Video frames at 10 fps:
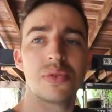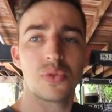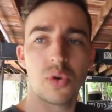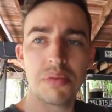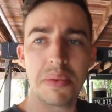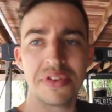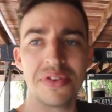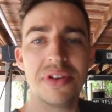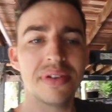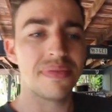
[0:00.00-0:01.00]
of toilet paper
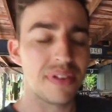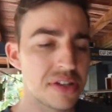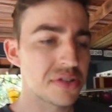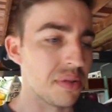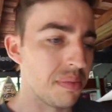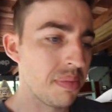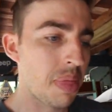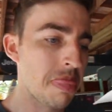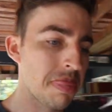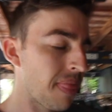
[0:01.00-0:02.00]
you can flex on.
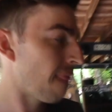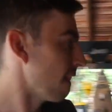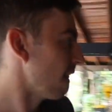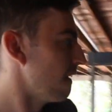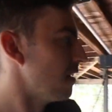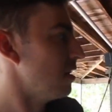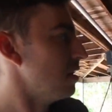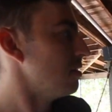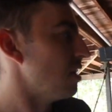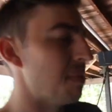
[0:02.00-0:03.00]

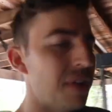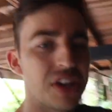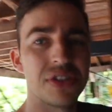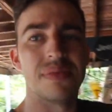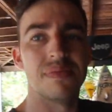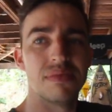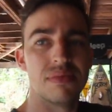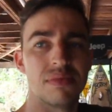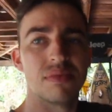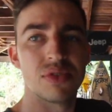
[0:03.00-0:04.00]
I might actually
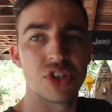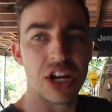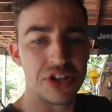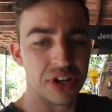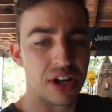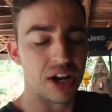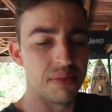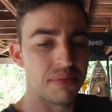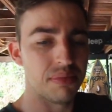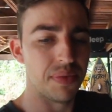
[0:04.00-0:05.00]
change that
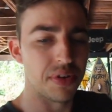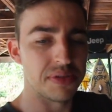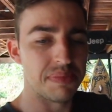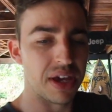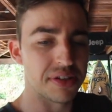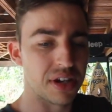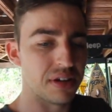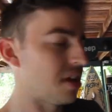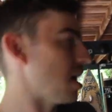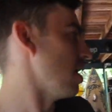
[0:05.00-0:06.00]
up, move those bags
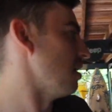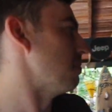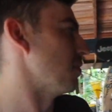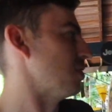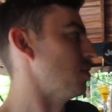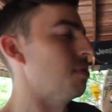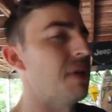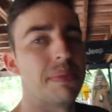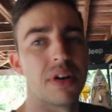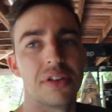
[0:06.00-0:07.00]
out and put the toilet
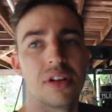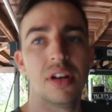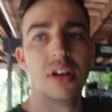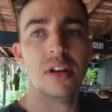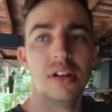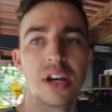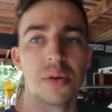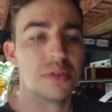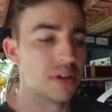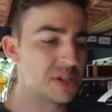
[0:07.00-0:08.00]
paper under. Hang
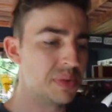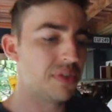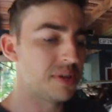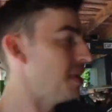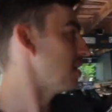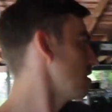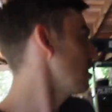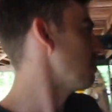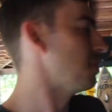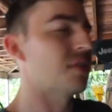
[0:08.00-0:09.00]
on, let's move those bags out
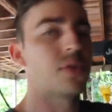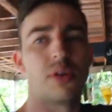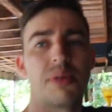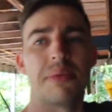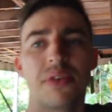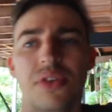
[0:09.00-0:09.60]
and put the toilet paper